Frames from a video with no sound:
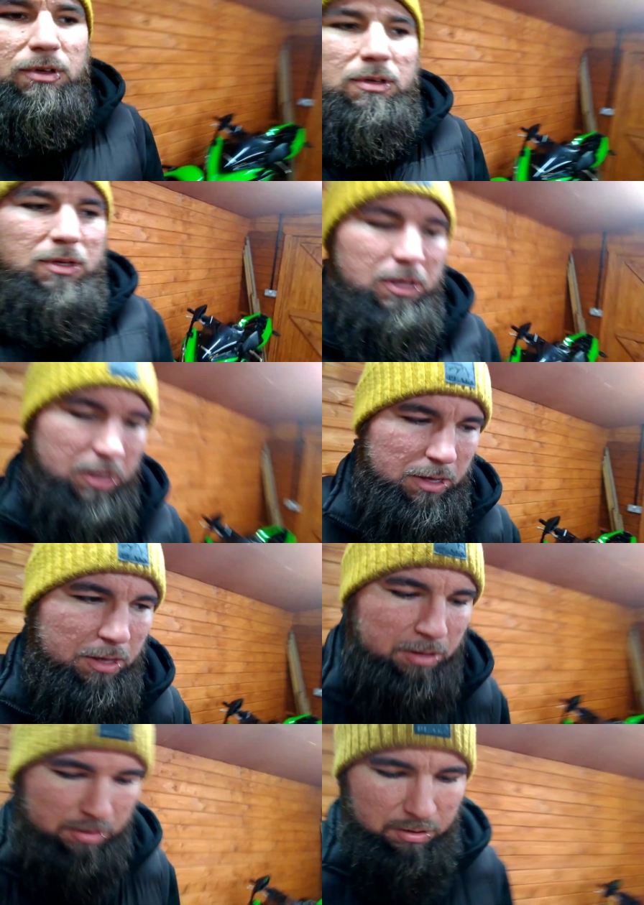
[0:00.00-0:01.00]
a
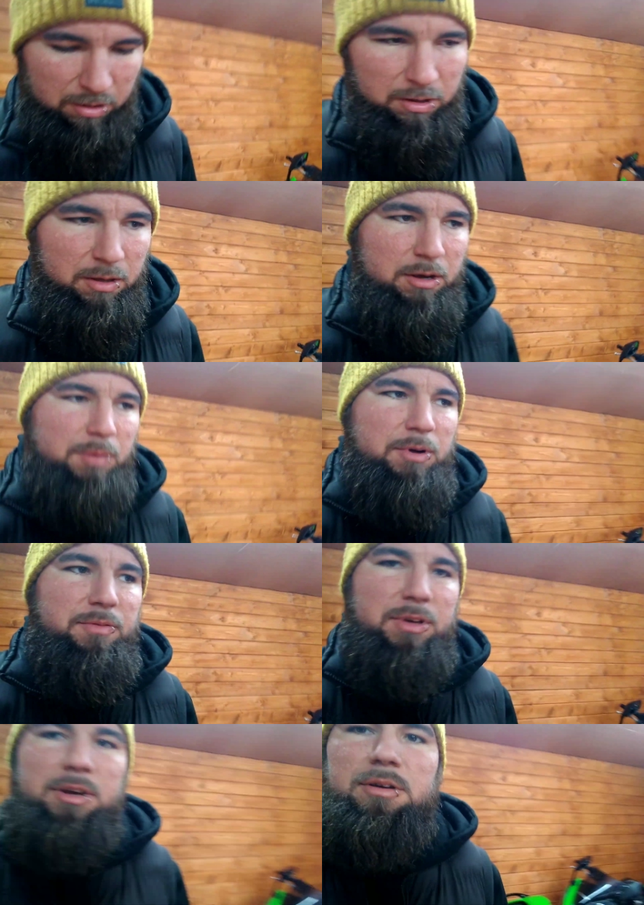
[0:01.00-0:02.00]
come
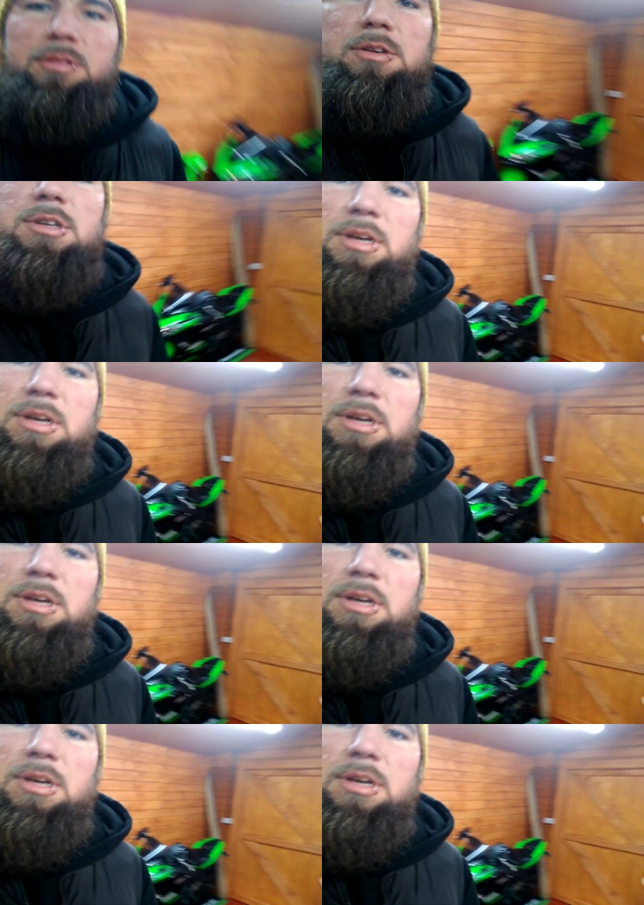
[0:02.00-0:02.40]
over here in this